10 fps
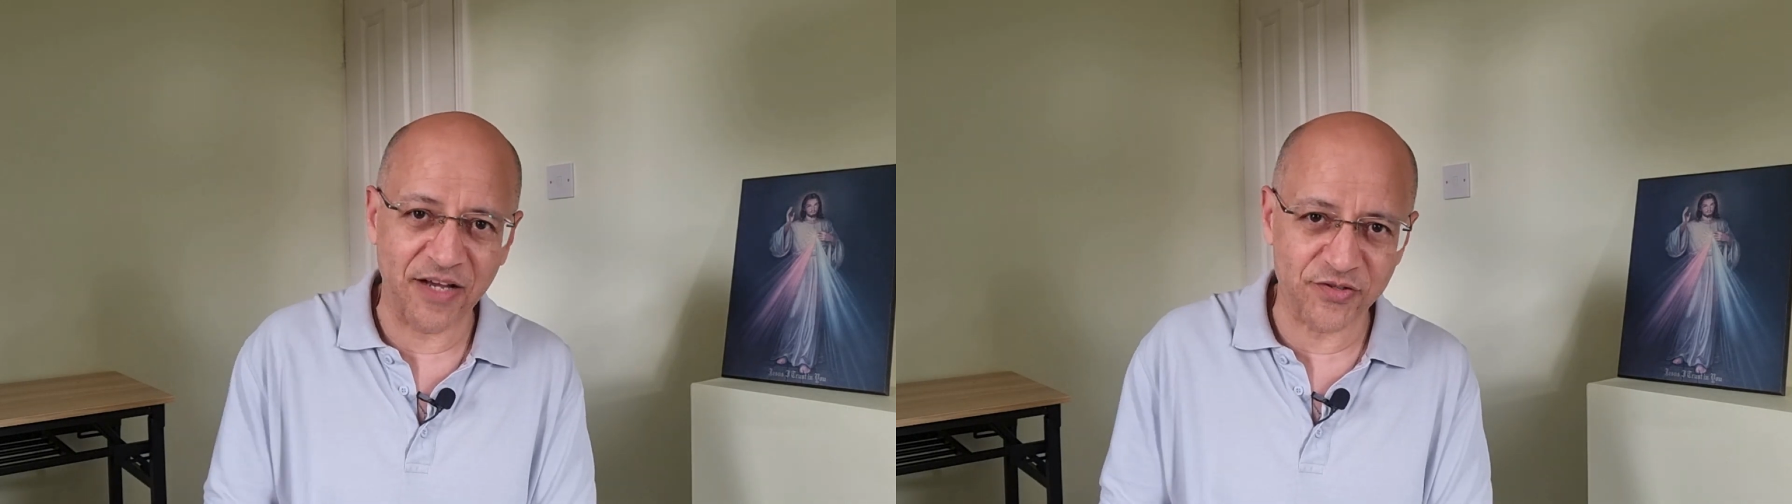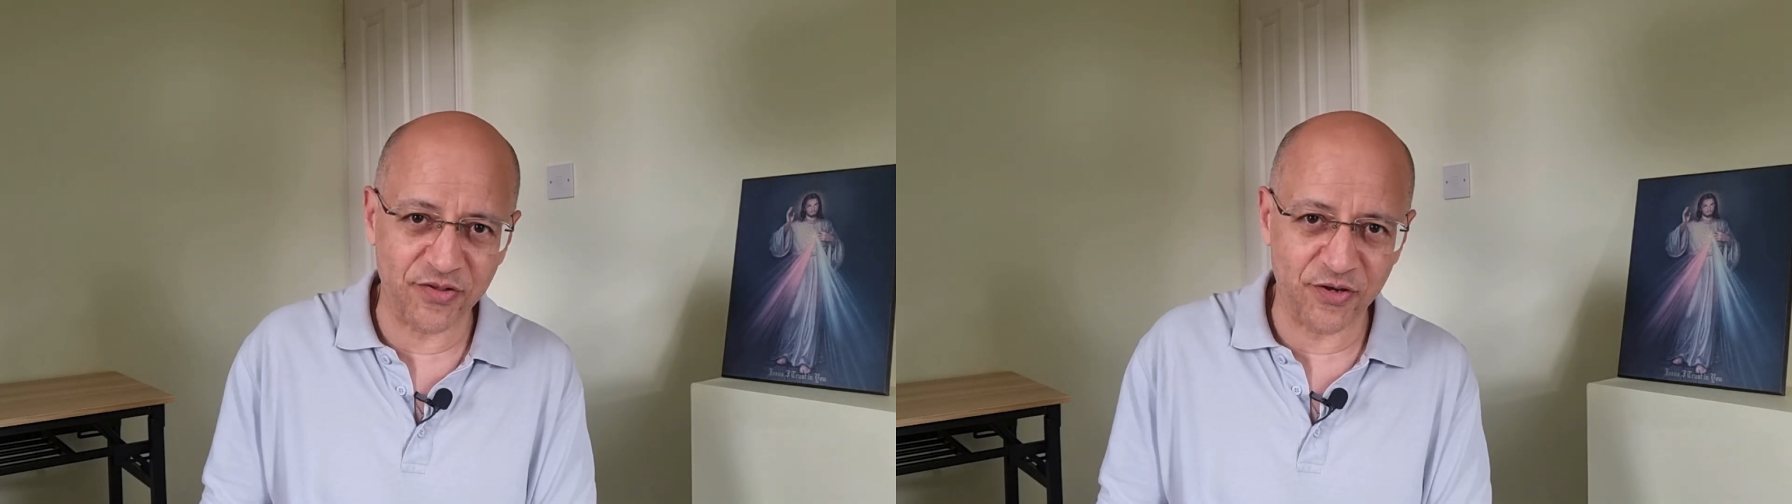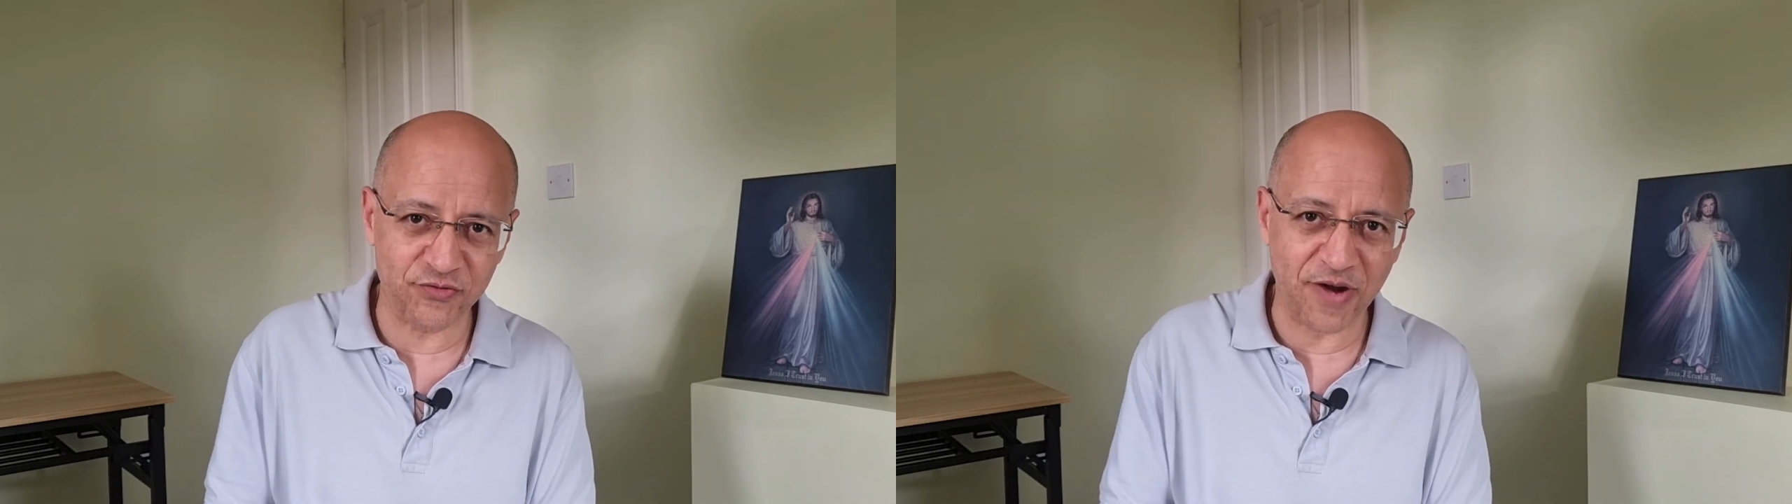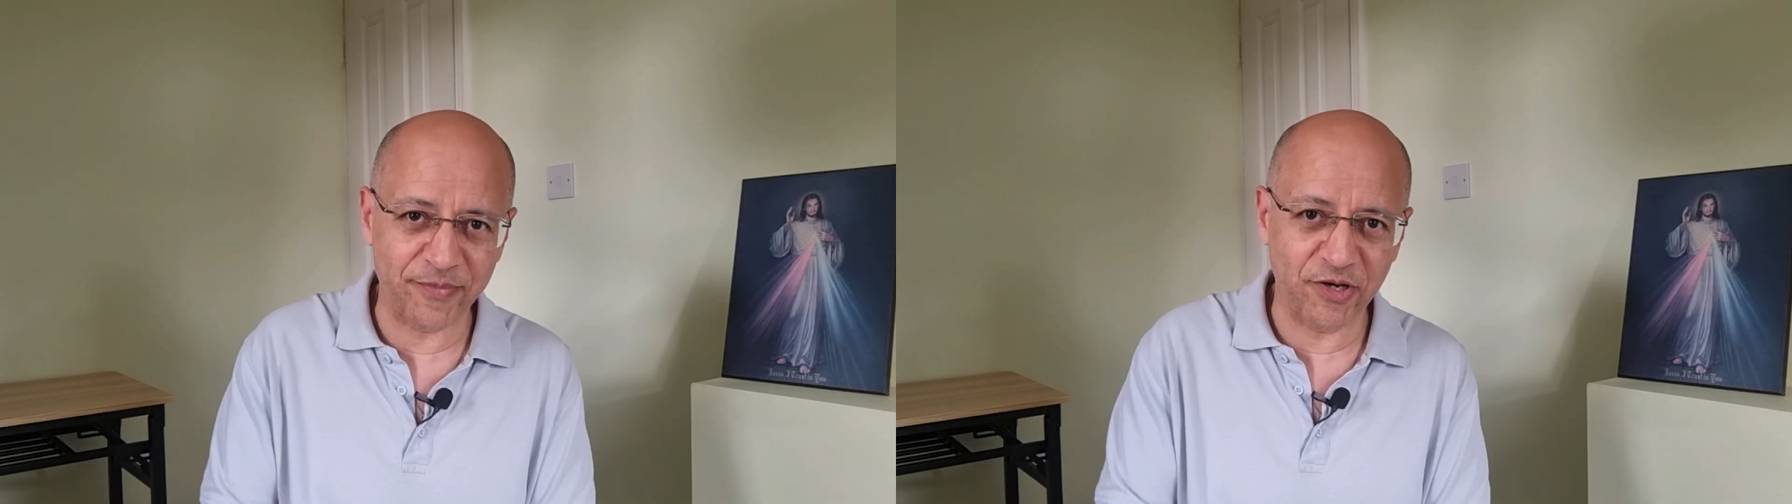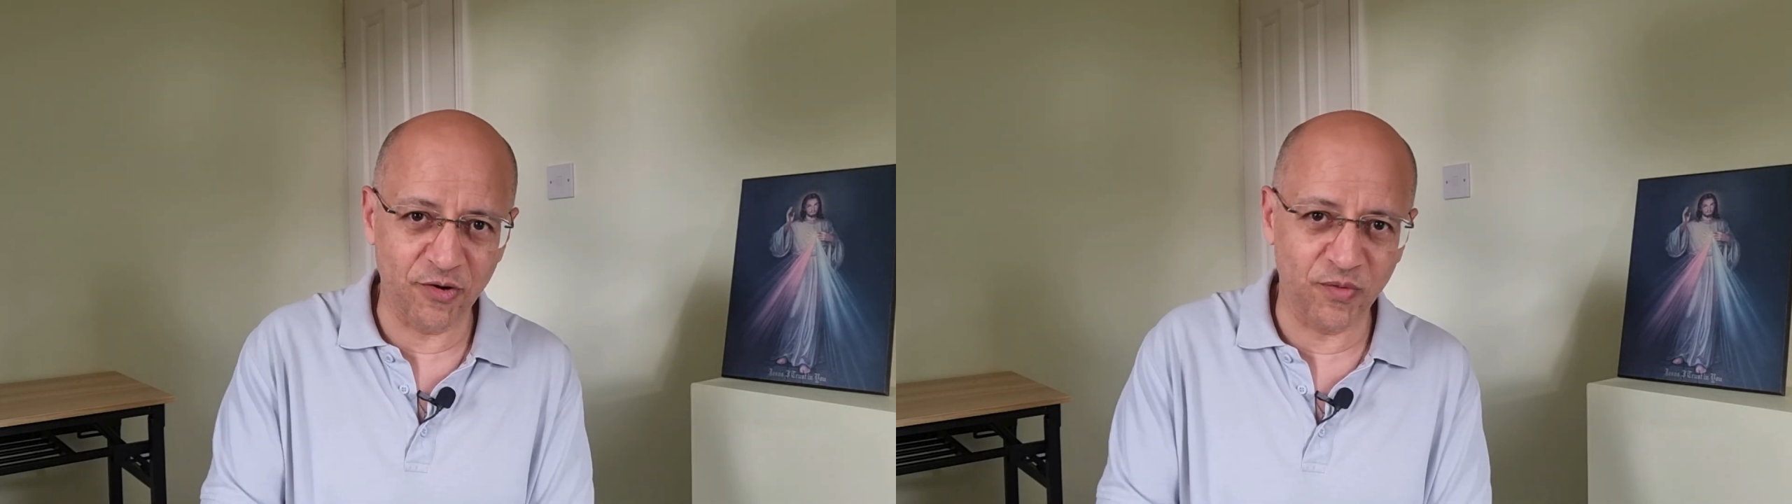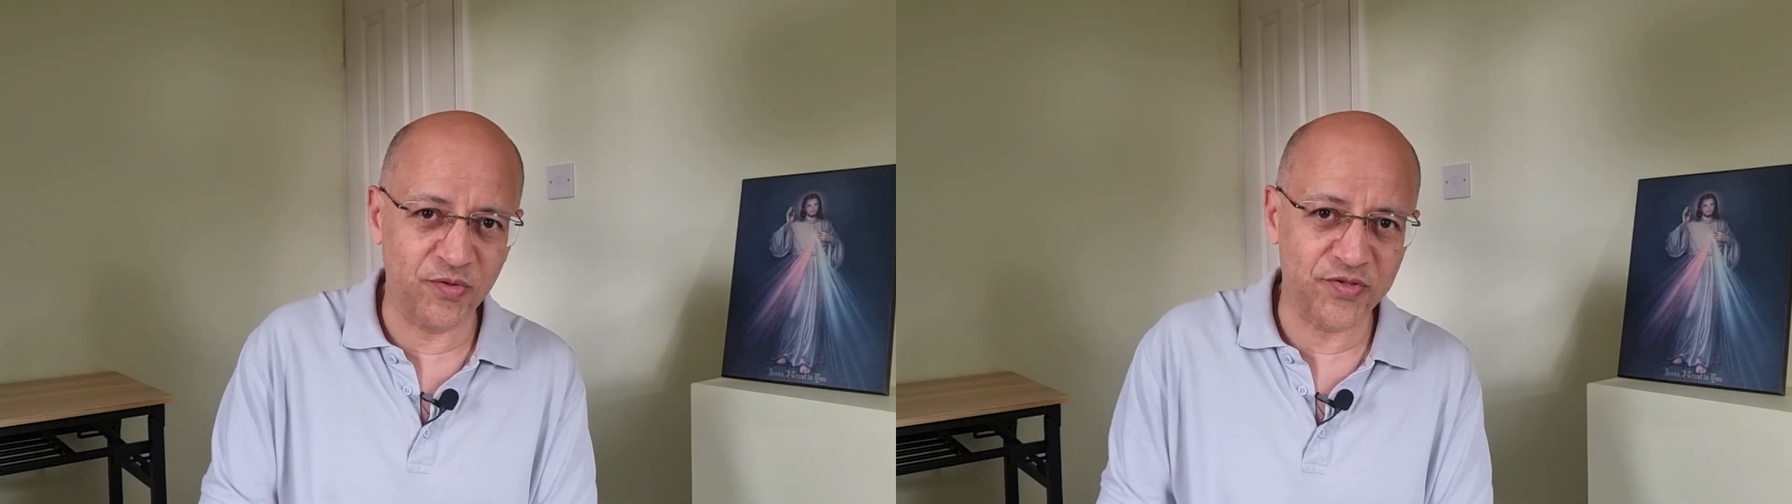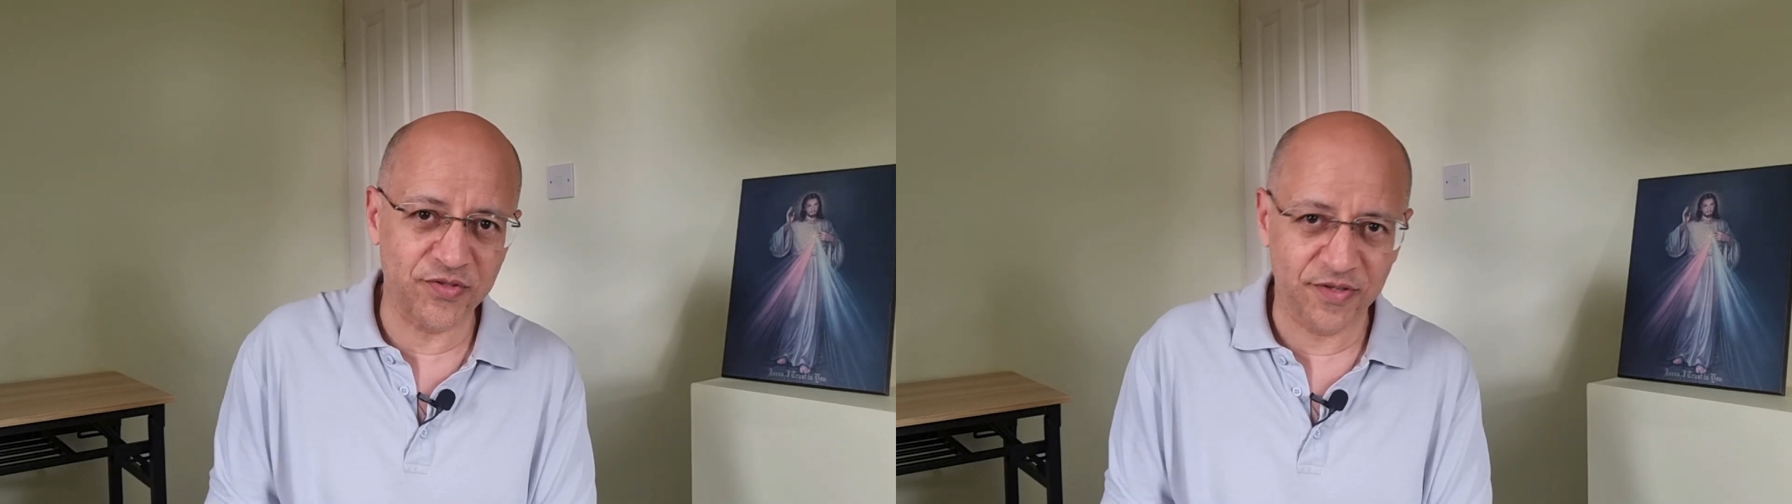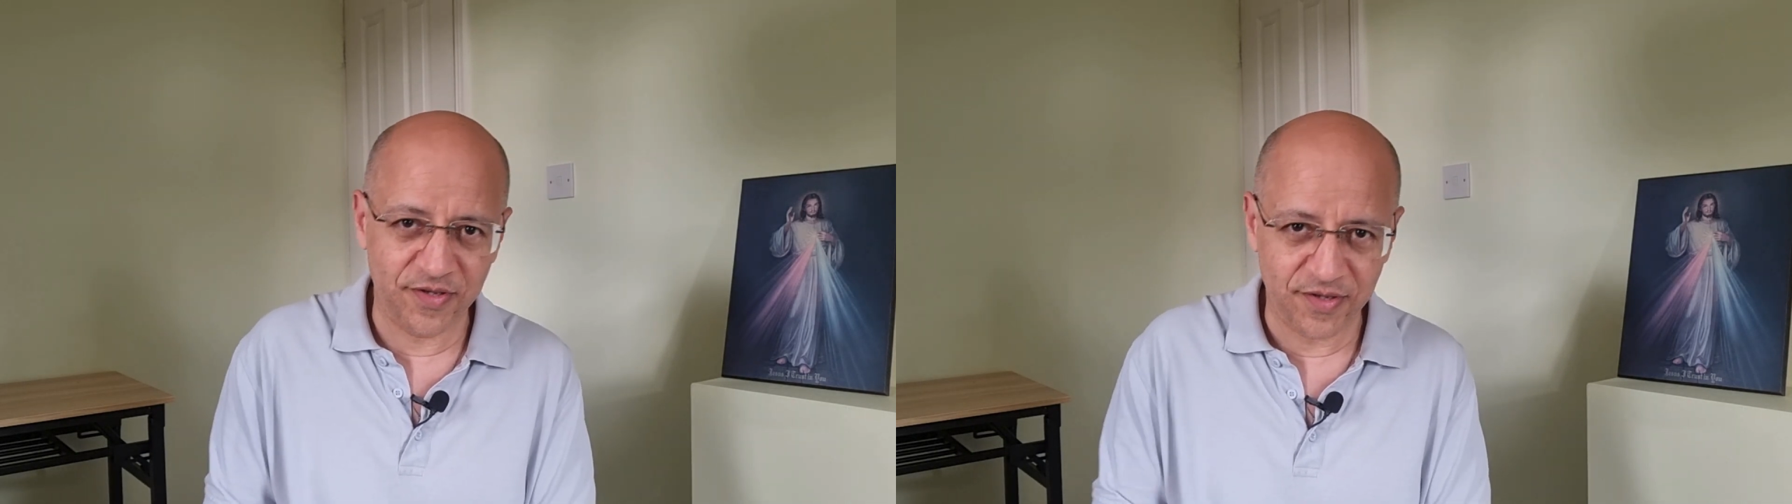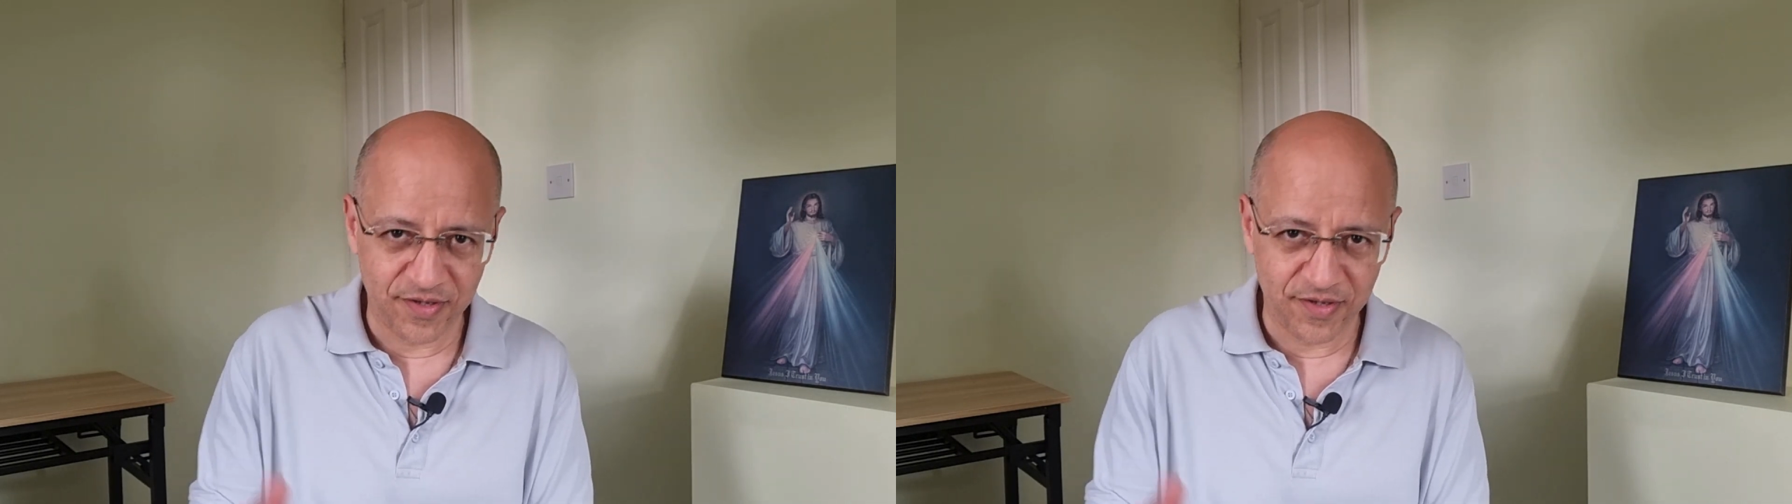out of those rabbit holes